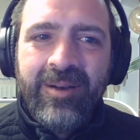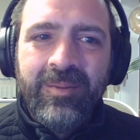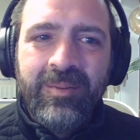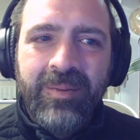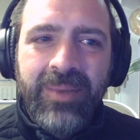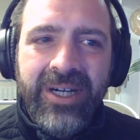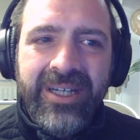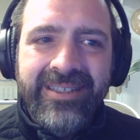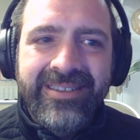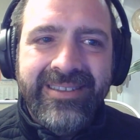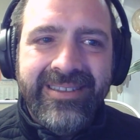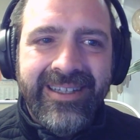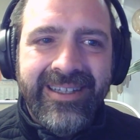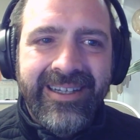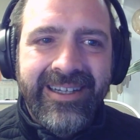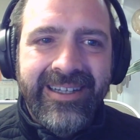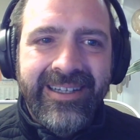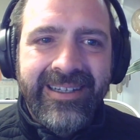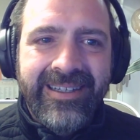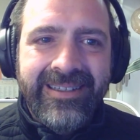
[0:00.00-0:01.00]
But
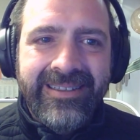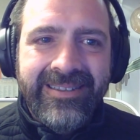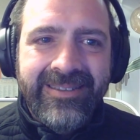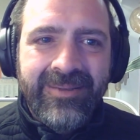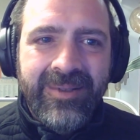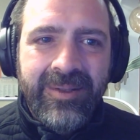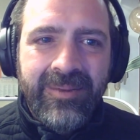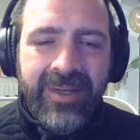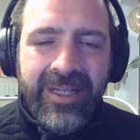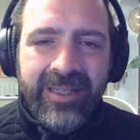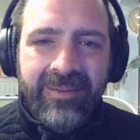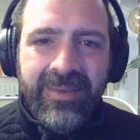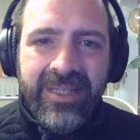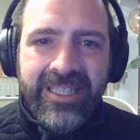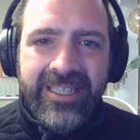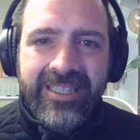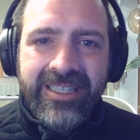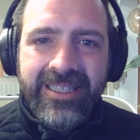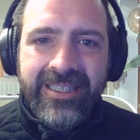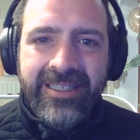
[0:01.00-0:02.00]
do we want to
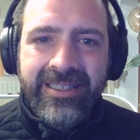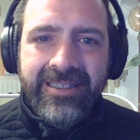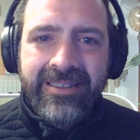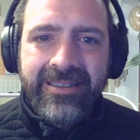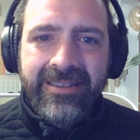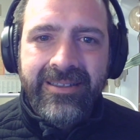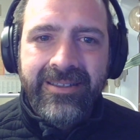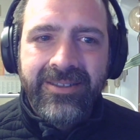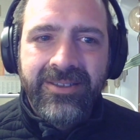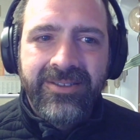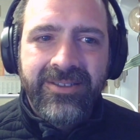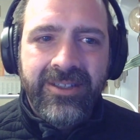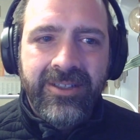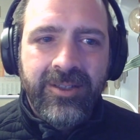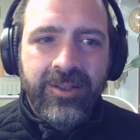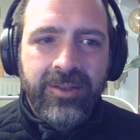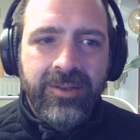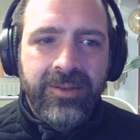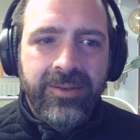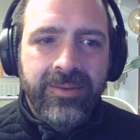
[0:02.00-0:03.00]
mention
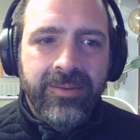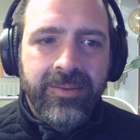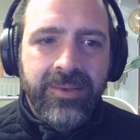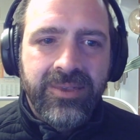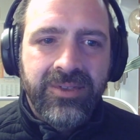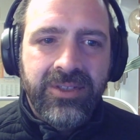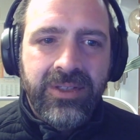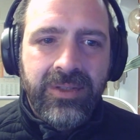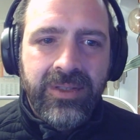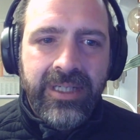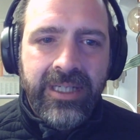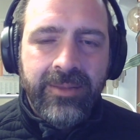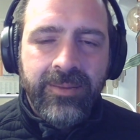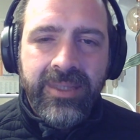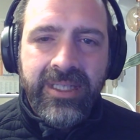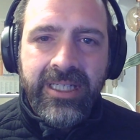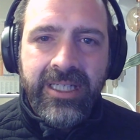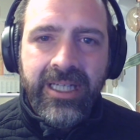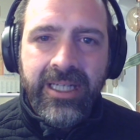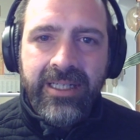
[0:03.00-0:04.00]
also what's going on with
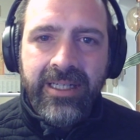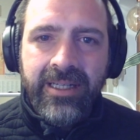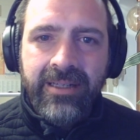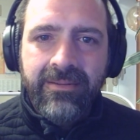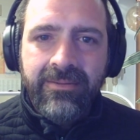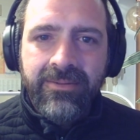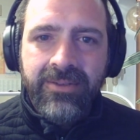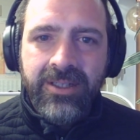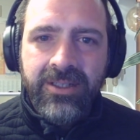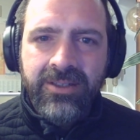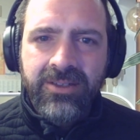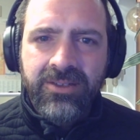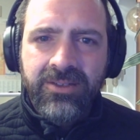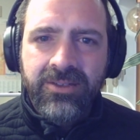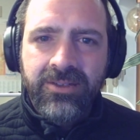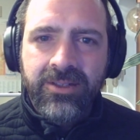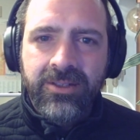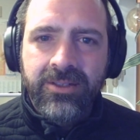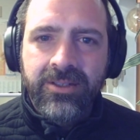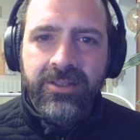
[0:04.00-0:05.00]
the .NET
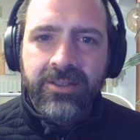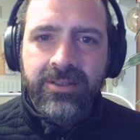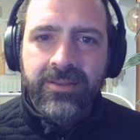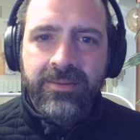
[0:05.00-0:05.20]
first, or